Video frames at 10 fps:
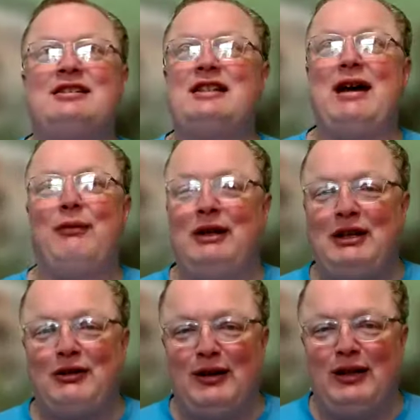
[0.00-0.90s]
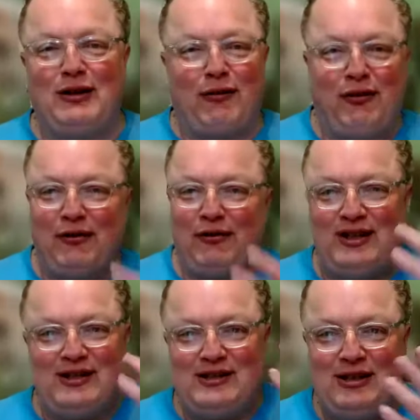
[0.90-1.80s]
now when you're in your
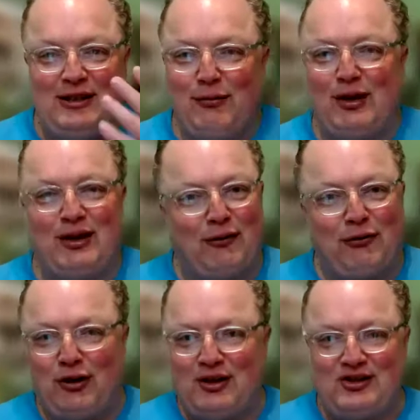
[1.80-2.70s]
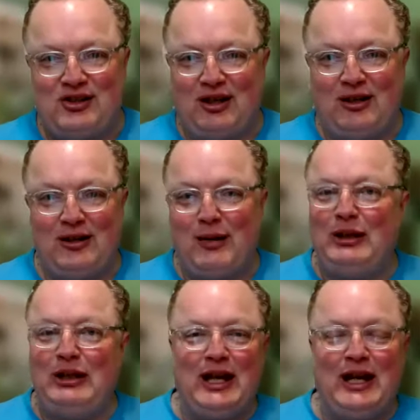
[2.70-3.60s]
50s, you want the frosting.
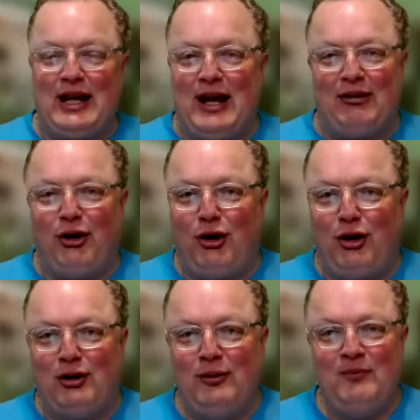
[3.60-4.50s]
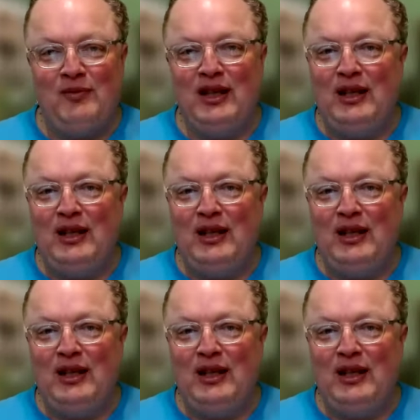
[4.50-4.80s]
I mean, you ain't got long.